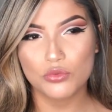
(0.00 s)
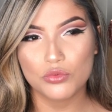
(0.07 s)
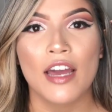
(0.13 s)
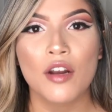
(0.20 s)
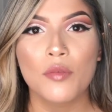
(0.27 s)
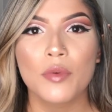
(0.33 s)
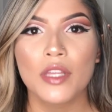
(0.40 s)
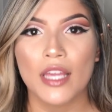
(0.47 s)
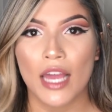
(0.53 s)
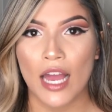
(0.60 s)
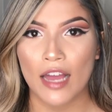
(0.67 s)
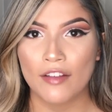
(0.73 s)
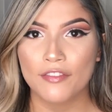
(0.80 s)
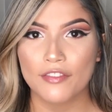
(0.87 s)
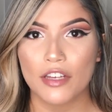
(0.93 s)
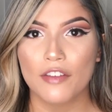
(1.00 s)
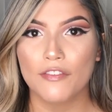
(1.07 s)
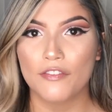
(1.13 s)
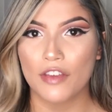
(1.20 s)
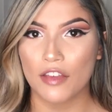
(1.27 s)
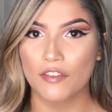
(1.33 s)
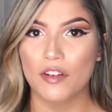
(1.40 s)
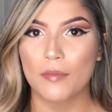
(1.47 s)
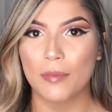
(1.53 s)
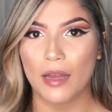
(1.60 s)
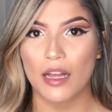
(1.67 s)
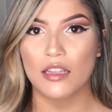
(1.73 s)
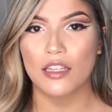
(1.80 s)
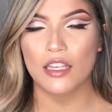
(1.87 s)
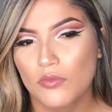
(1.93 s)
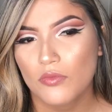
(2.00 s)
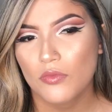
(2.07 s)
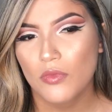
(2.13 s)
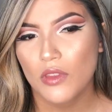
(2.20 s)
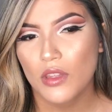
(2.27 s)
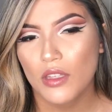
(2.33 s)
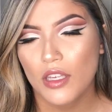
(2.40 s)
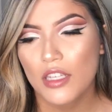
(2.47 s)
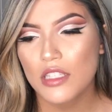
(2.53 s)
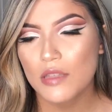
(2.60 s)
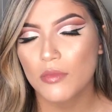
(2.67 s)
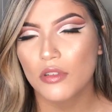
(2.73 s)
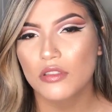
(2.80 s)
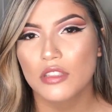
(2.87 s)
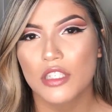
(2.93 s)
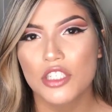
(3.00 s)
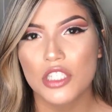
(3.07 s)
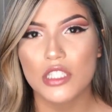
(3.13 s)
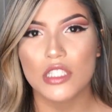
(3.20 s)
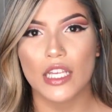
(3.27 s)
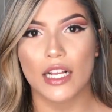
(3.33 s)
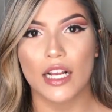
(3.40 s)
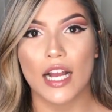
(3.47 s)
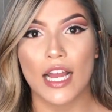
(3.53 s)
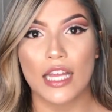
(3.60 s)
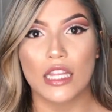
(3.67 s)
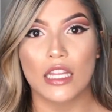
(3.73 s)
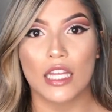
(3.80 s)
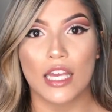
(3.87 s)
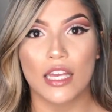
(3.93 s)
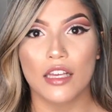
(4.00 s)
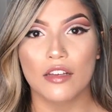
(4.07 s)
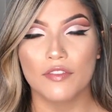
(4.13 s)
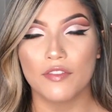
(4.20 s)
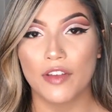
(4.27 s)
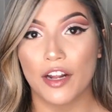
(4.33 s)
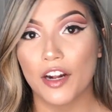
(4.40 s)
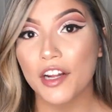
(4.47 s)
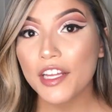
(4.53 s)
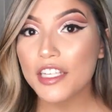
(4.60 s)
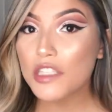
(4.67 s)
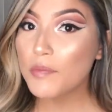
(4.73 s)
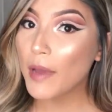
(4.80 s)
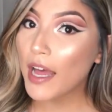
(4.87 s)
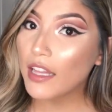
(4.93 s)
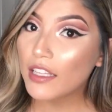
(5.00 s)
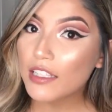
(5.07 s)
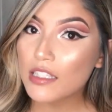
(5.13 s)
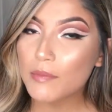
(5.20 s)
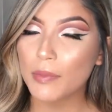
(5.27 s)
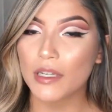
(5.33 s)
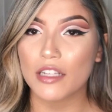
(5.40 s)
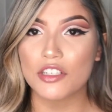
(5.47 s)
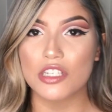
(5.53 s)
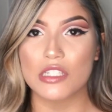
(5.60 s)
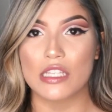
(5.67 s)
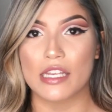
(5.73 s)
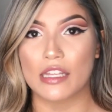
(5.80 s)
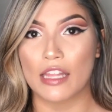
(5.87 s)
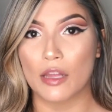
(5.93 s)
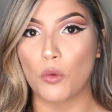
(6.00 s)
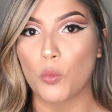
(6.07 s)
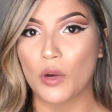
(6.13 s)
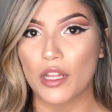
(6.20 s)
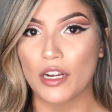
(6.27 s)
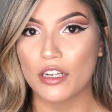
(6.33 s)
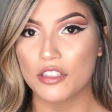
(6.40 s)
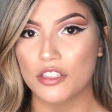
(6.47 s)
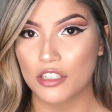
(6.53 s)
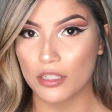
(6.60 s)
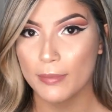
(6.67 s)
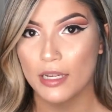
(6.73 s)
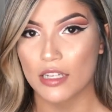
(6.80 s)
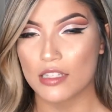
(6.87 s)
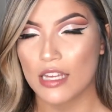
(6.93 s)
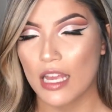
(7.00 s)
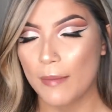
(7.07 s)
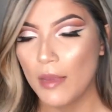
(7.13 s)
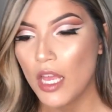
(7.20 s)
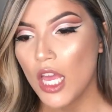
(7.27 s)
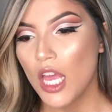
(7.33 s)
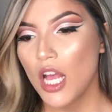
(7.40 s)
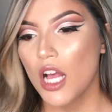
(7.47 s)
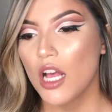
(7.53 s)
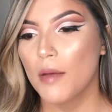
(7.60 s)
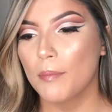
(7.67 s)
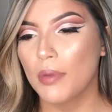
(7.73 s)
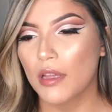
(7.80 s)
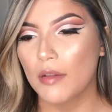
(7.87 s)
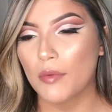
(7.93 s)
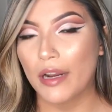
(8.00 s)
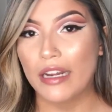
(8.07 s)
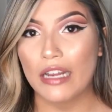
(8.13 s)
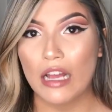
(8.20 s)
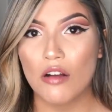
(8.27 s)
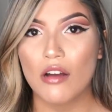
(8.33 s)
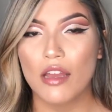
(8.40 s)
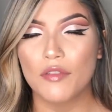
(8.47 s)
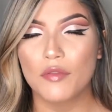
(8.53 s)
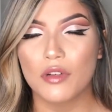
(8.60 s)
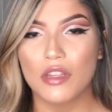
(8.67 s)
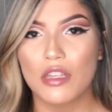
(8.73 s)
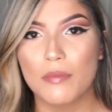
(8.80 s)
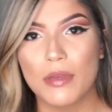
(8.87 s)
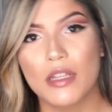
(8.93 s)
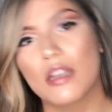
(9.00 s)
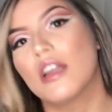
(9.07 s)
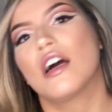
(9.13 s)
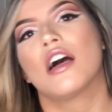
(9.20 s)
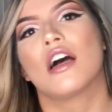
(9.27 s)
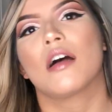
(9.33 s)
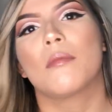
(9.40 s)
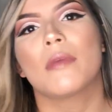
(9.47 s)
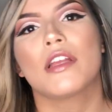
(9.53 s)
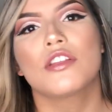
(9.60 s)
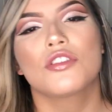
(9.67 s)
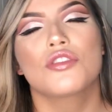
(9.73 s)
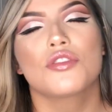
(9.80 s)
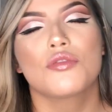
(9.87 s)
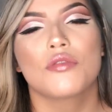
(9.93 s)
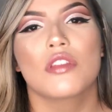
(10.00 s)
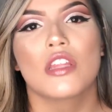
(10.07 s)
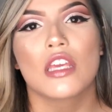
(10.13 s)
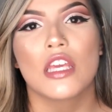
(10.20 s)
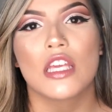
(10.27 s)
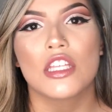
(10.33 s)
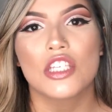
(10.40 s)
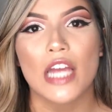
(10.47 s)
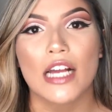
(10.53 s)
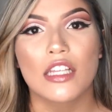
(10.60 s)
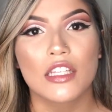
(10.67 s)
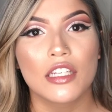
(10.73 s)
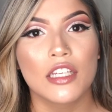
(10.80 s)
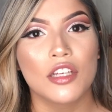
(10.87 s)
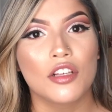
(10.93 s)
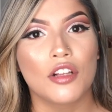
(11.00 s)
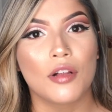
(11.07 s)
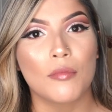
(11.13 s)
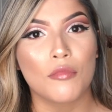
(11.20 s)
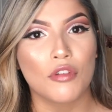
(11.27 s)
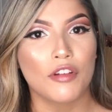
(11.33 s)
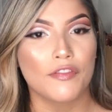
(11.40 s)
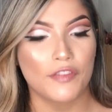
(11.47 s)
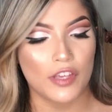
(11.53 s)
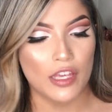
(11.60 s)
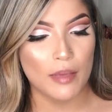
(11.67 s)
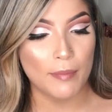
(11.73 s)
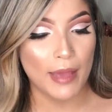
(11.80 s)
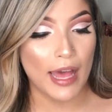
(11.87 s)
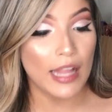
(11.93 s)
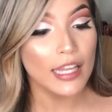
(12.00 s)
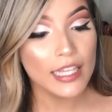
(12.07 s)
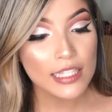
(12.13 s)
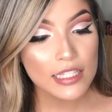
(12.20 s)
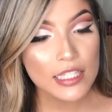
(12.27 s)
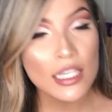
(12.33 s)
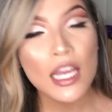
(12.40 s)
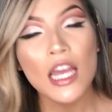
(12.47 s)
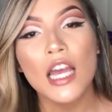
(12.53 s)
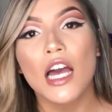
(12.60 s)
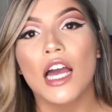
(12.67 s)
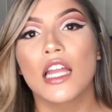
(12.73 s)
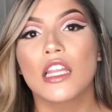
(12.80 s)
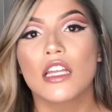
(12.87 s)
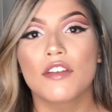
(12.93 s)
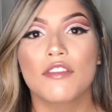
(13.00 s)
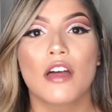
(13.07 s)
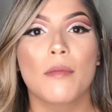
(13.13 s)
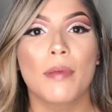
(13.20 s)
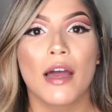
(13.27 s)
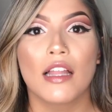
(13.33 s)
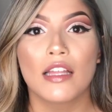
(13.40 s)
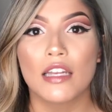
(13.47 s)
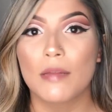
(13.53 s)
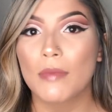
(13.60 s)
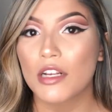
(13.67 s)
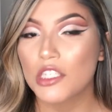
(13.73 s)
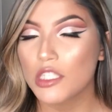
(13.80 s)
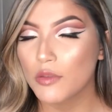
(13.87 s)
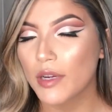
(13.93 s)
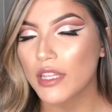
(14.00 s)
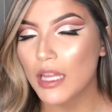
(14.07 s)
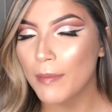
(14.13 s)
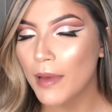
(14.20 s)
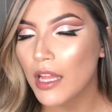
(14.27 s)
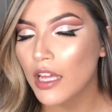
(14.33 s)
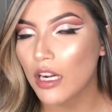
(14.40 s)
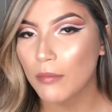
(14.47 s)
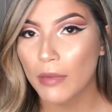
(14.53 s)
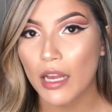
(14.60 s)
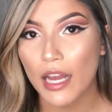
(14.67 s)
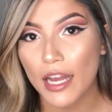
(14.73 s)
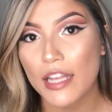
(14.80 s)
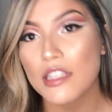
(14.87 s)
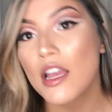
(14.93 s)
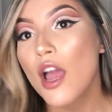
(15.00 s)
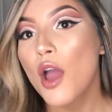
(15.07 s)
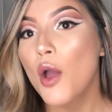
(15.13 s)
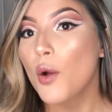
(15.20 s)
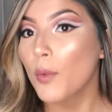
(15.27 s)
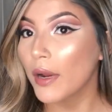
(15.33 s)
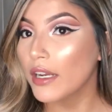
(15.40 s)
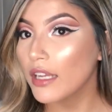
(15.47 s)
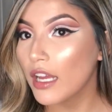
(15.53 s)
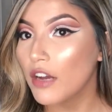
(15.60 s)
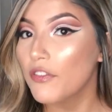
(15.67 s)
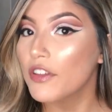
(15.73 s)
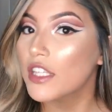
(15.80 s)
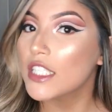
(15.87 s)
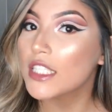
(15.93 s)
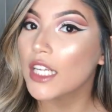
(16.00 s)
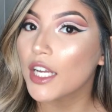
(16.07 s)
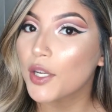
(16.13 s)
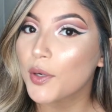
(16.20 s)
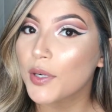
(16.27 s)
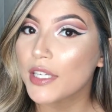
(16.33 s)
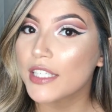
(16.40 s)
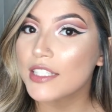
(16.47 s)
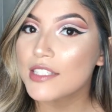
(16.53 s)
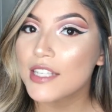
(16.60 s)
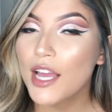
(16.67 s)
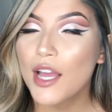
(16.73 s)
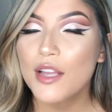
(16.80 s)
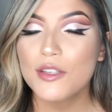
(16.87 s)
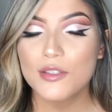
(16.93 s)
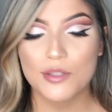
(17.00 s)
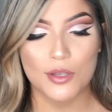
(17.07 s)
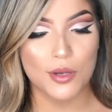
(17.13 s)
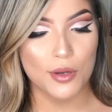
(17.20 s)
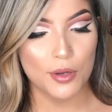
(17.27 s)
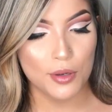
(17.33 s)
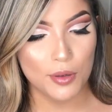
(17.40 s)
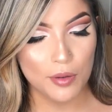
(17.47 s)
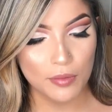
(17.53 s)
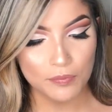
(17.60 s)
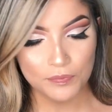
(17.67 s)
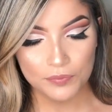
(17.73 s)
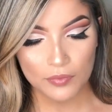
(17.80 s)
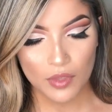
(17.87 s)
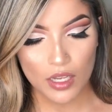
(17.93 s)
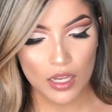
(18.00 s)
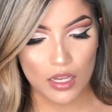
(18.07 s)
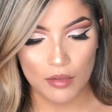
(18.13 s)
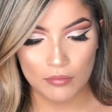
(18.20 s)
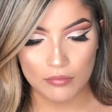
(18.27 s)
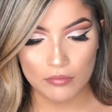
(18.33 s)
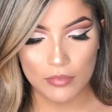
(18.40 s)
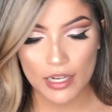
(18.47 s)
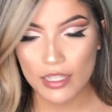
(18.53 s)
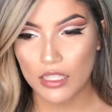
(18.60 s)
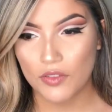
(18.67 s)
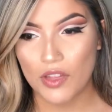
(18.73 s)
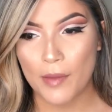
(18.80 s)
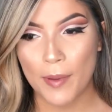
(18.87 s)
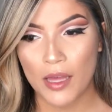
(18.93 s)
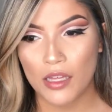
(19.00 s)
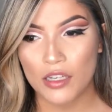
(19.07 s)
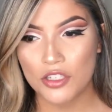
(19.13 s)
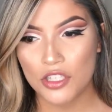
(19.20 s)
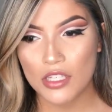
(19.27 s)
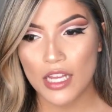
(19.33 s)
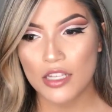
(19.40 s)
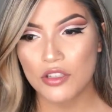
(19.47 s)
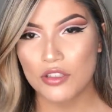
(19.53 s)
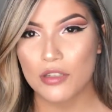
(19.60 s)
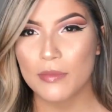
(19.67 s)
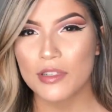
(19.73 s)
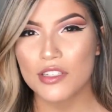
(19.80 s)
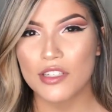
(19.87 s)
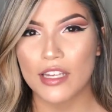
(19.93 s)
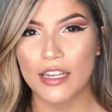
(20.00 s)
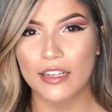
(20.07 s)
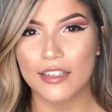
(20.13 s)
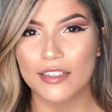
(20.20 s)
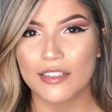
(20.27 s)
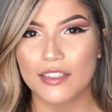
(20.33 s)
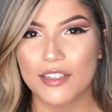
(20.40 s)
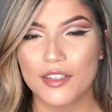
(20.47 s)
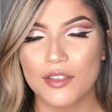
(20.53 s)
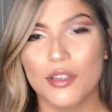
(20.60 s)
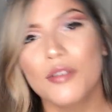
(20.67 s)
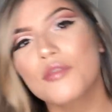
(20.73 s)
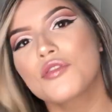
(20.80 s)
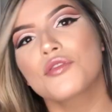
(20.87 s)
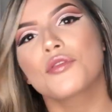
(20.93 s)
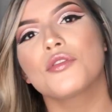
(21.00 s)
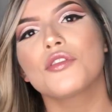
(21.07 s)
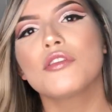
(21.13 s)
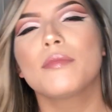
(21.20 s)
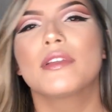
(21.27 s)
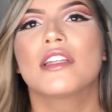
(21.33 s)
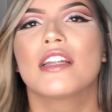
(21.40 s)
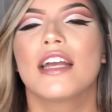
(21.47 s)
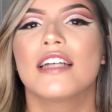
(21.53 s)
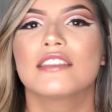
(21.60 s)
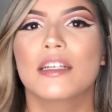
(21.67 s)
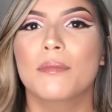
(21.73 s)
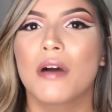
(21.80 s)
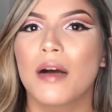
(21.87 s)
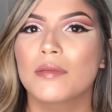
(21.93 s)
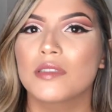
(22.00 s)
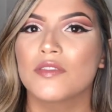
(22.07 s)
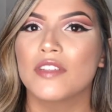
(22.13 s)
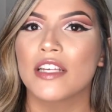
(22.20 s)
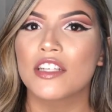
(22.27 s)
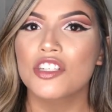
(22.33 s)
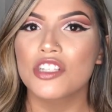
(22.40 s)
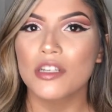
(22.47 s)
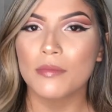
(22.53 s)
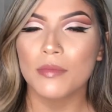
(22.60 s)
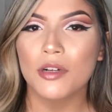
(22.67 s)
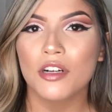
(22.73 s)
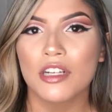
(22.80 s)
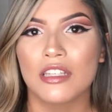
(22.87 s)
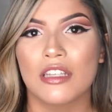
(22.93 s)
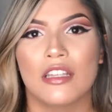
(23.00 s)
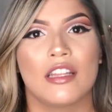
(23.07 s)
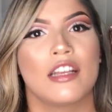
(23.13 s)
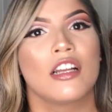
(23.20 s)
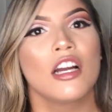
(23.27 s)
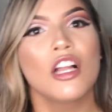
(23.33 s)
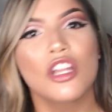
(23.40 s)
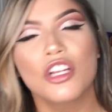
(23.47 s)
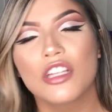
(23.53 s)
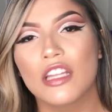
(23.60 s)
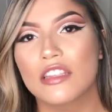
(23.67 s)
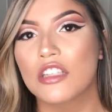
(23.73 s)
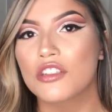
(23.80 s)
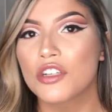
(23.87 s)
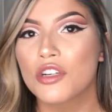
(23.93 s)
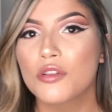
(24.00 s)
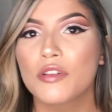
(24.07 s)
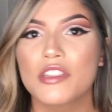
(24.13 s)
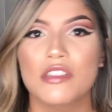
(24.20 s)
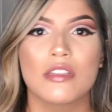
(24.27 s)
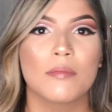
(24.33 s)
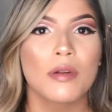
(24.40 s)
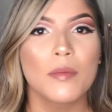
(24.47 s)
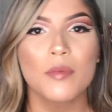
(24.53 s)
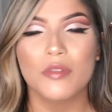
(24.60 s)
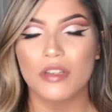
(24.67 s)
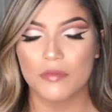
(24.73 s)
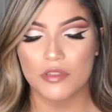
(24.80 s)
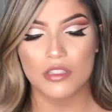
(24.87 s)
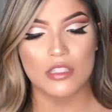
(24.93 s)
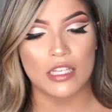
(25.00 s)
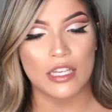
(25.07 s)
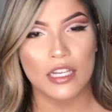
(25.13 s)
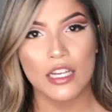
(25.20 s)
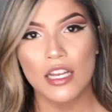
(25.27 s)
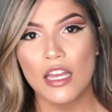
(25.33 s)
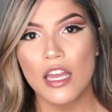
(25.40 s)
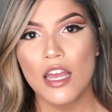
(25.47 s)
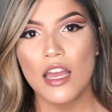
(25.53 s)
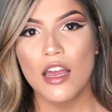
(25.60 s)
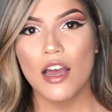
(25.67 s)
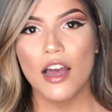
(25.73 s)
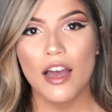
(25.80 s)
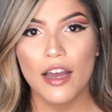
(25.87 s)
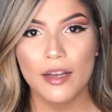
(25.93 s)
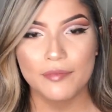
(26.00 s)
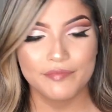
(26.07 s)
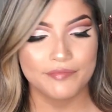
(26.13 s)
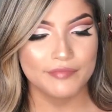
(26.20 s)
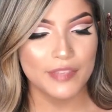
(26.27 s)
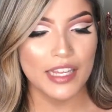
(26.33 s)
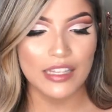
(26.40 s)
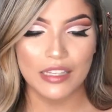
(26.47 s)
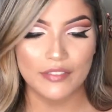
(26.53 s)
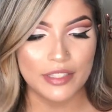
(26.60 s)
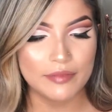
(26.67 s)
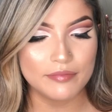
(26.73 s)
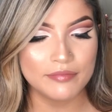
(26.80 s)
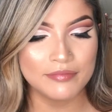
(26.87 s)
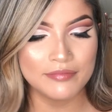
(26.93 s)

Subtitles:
I don't really have a favorite palette. It's mostly just like I like various palettes, but I just like one at a certain amount of time. But right now I've really been into the Jaclyn Hill Morphe palette. I love that palette. I'm actually wearing that palette on my eyes right now for this cut crease. So I love that palette. It just has so much like neutral, but then it has like pops of like shimmer and like color, like the turquoise and the purple, and I'm just like, I love it.